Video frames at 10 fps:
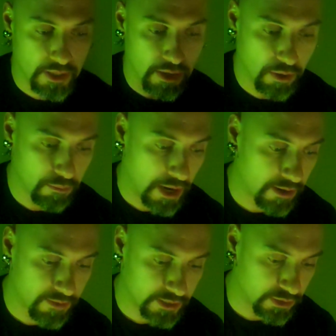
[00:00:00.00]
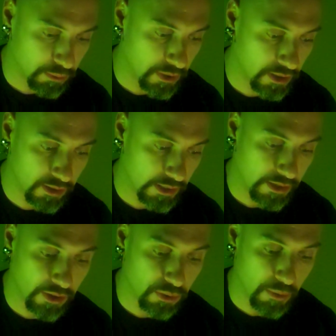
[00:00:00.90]
You know, manifest your will
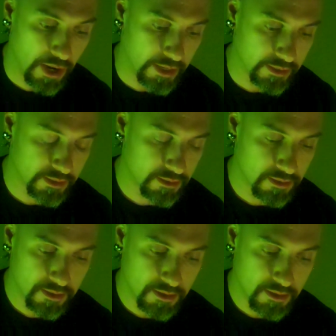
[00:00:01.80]
in other ways,